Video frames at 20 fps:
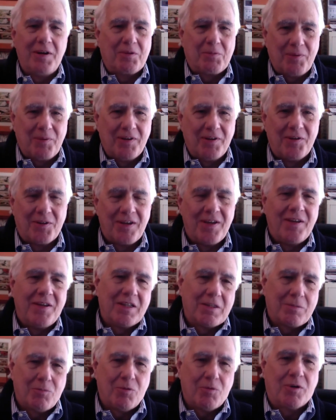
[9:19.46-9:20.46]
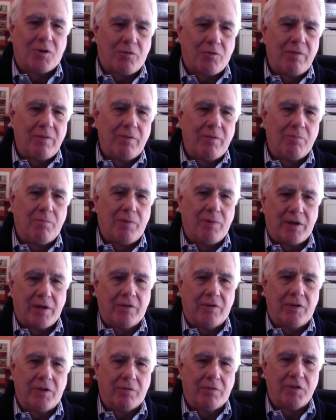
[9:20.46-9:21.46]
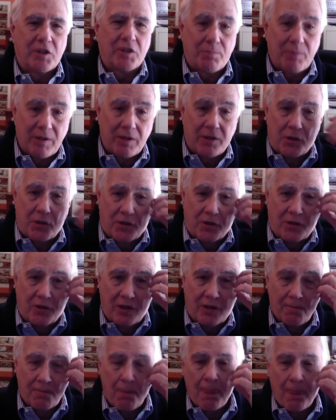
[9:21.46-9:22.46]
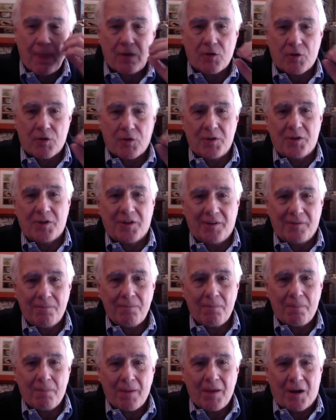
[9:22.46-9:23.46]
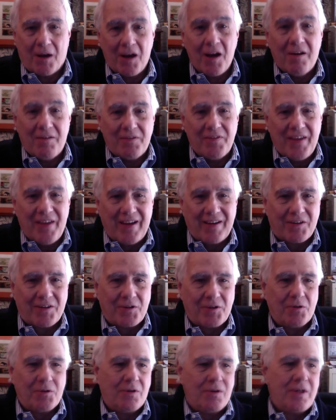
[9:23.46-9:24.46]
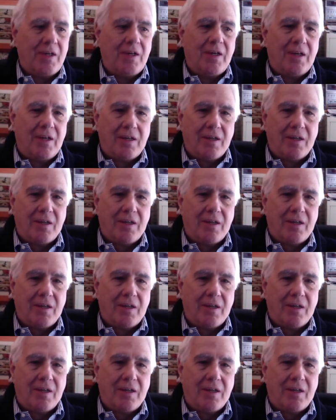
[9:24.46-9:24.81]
cream spinach, there's more cream and butter than there is spinach in there. So you're going to love that too.